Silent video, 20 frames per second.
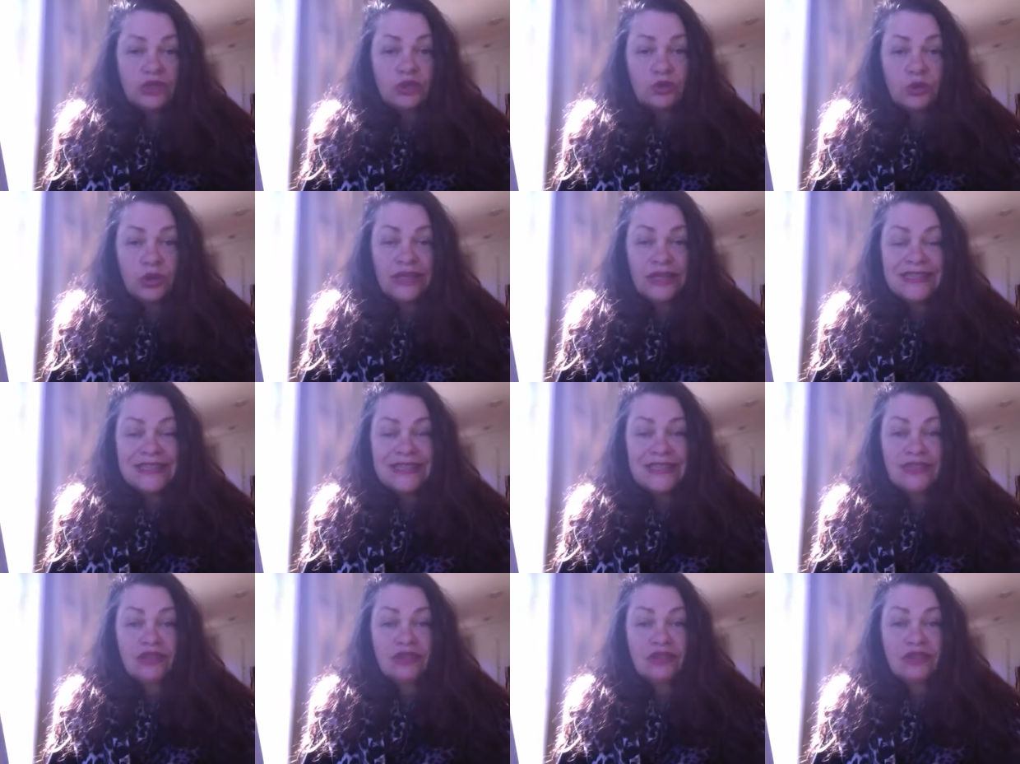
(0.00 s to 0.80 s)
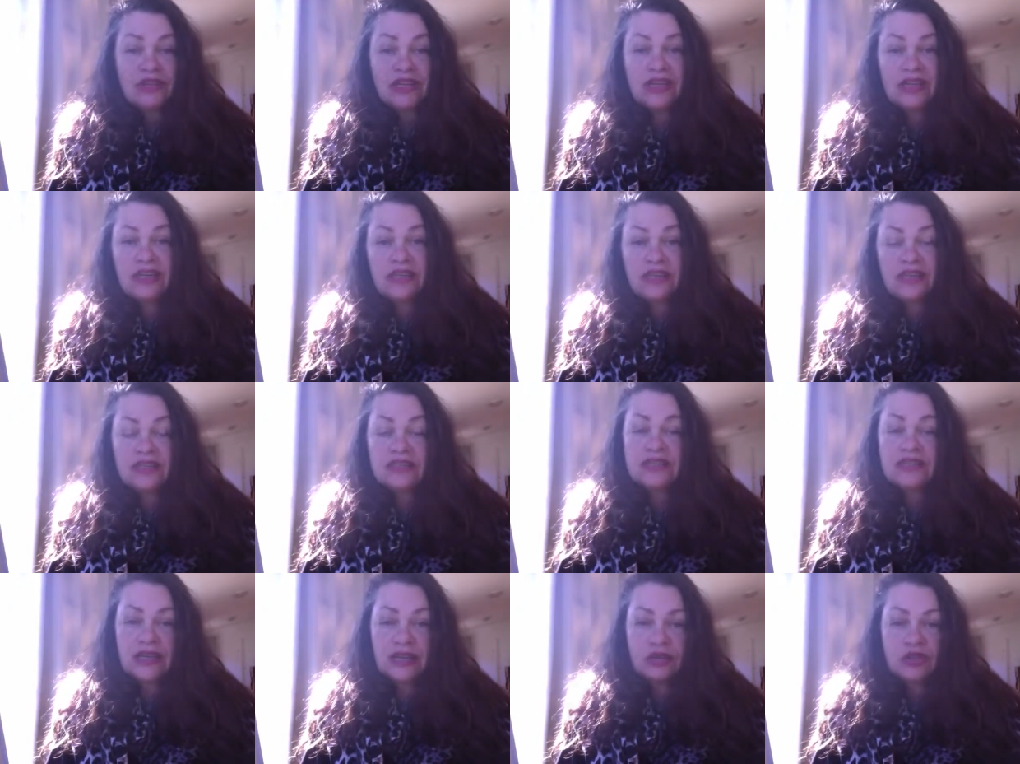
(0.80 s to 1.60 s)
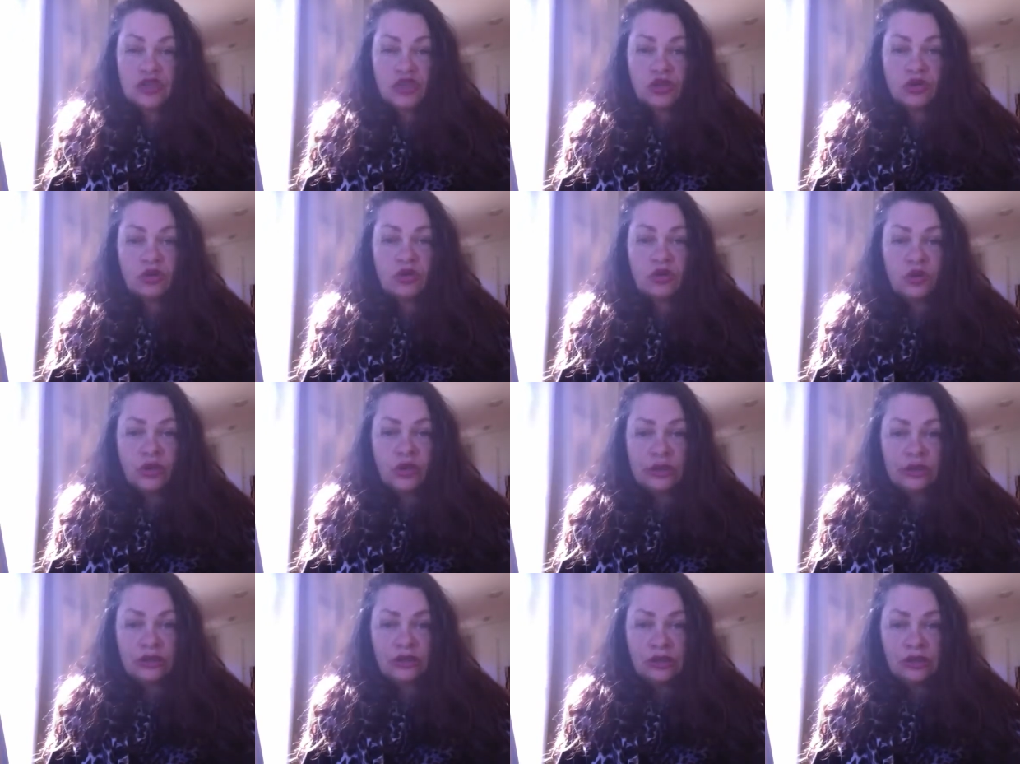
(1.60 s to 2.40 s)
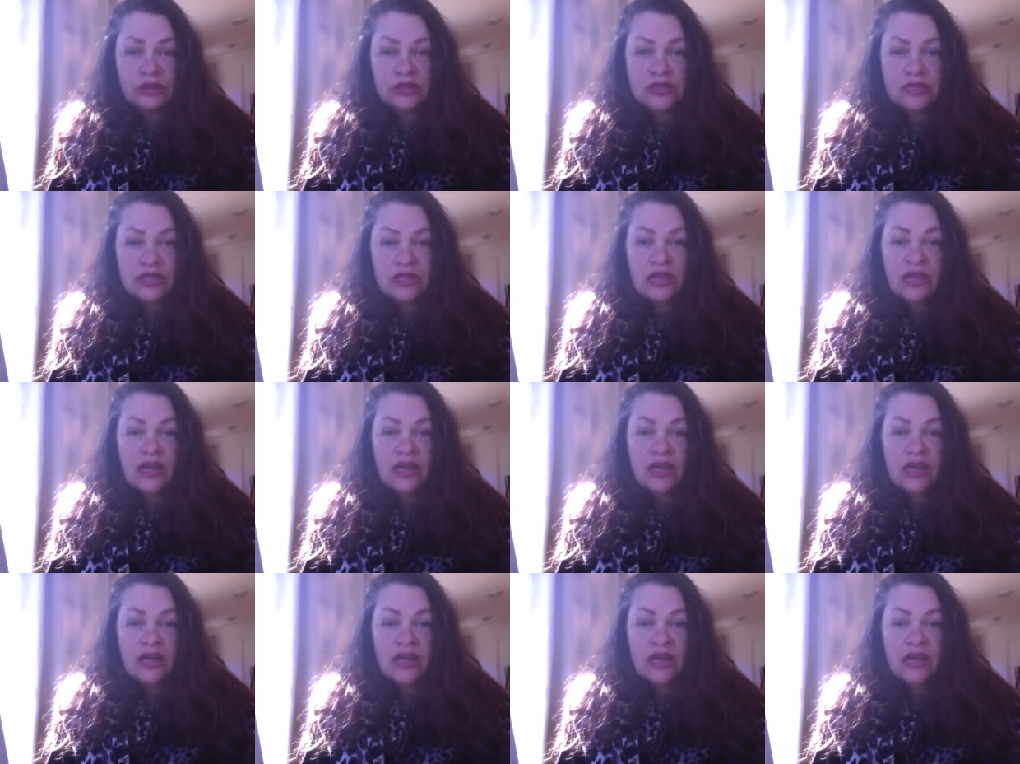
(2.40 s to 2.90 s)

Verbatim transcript: 23 essential oils.